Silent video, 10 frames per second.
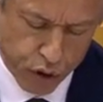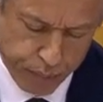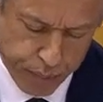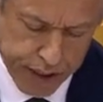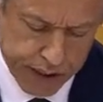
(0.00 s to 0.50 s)

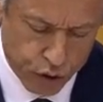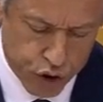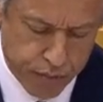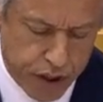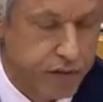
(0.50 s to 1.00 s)
Nova de
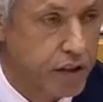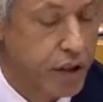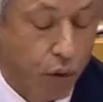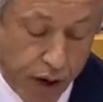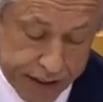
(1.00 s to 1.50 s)
Famalicão
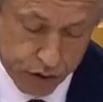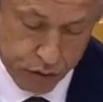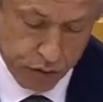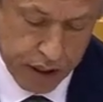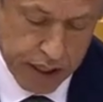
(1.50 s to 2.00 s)
receiving the
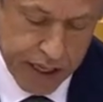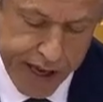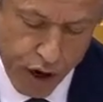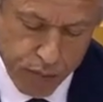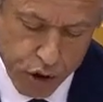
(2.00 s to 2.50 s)
distinction of
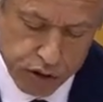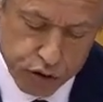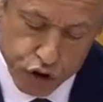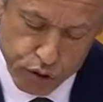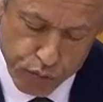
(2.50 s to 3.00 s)
Entrepreneurial
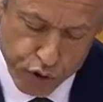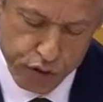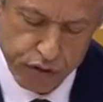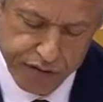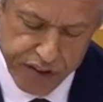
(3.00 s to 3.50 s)
European
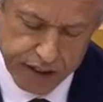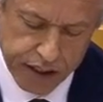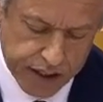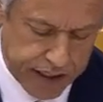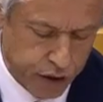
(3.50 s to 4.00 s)
Region
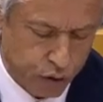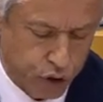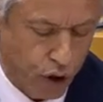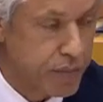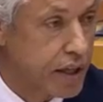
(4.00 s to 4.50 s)

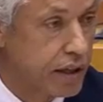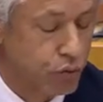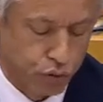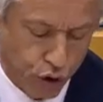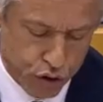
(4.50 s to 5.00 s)
2024 is
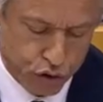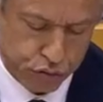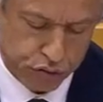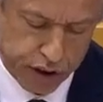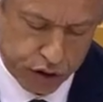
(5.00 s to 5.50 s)
the best
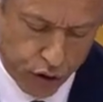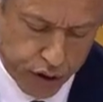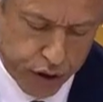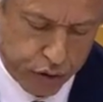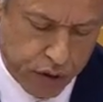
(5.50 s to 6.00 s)
testament
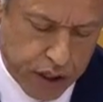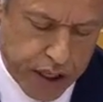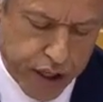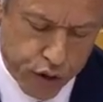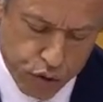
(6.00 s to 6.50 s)
to the
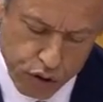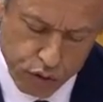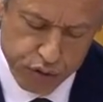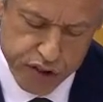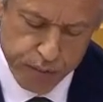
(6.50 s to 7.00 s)
economic
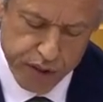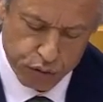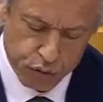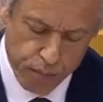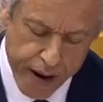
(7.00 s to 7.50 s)
vitality of
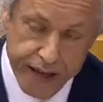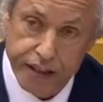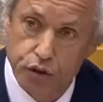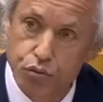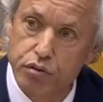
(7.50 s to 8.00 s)
our
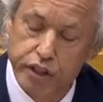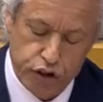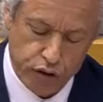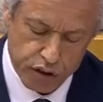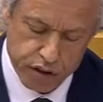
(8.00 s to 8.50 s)
territory and
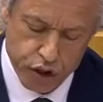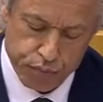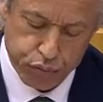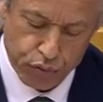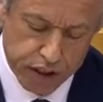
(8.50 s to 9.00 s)
recognition
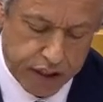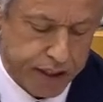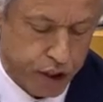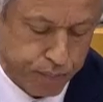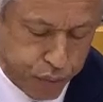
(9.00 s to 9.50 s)
of the
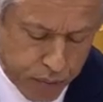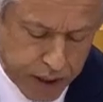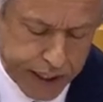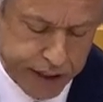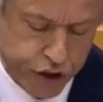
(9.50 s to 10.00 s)
merit of
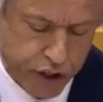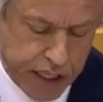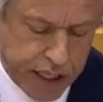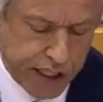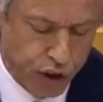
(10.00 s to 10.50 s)
our
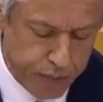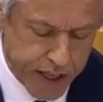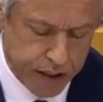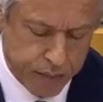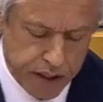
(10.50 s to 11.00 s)
public
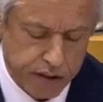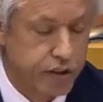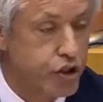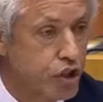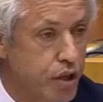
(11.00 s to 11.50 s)
policies,
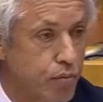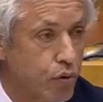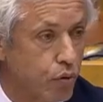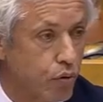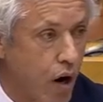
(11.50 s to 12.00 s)

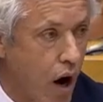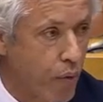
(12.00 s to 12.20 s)
essentially